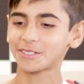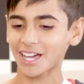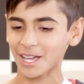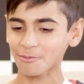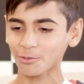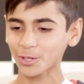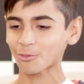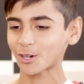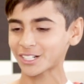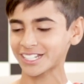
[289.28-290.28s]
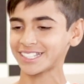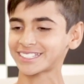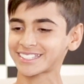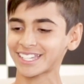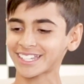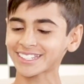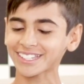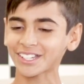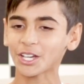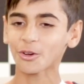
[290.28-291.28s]
time we weren't in
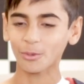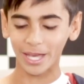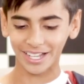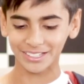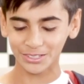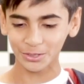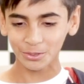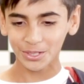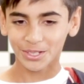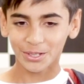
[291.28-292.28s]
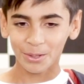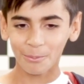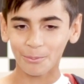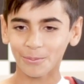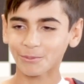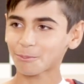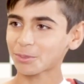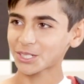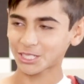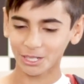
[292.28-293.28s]
sync, we had to do
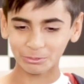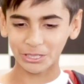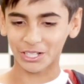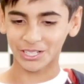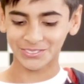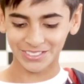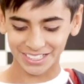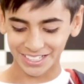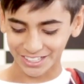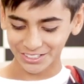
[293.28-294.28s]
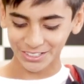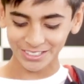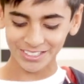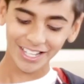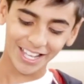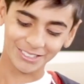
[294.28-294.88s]
push-ups on the knuckles okay.